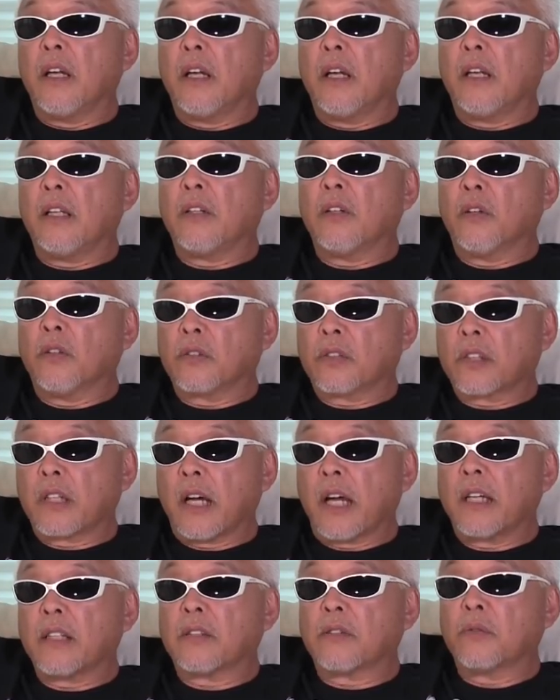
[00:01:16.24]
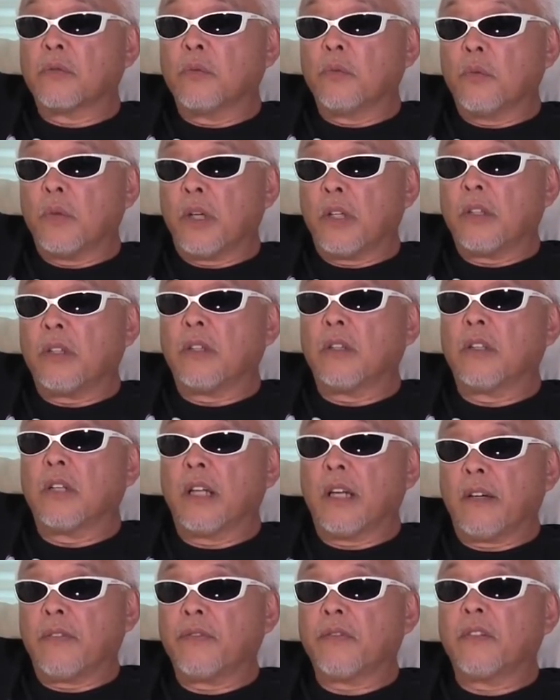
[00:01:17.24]
and those guys when
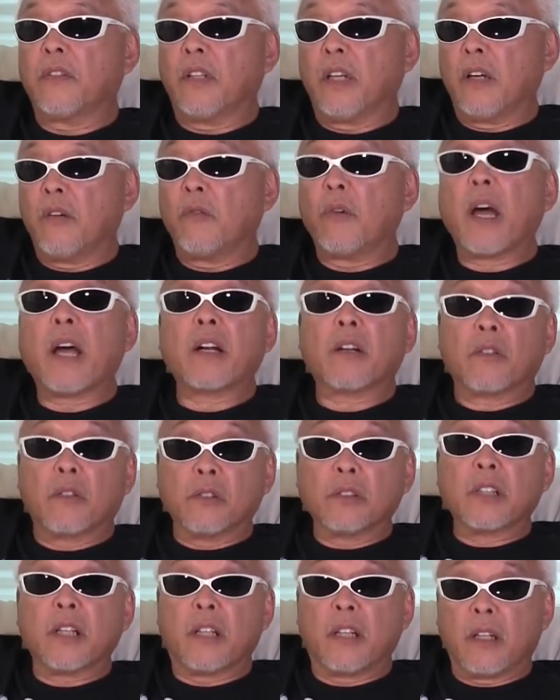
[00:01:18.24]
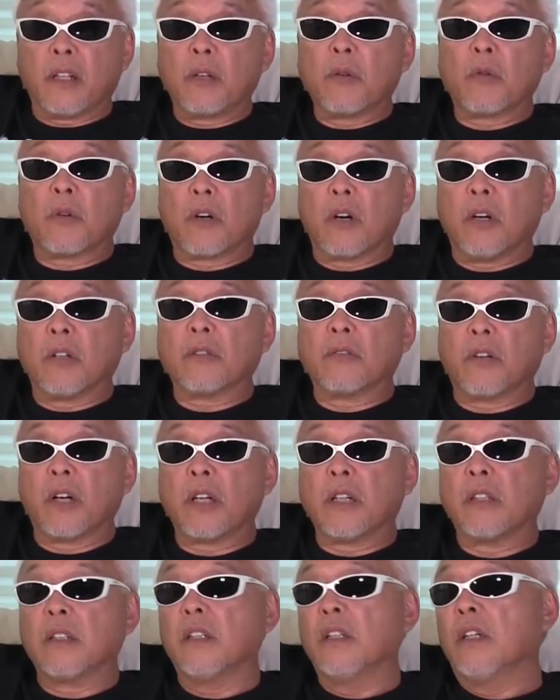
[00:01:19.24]
left Radicalz, I think they were called
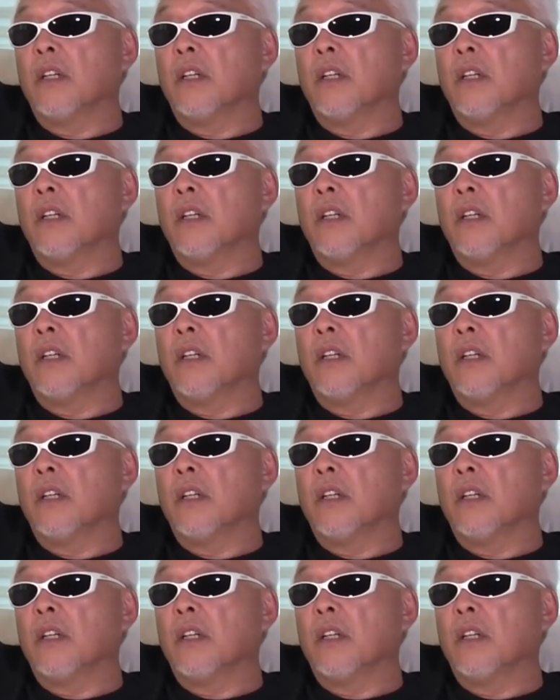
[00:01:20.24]
right.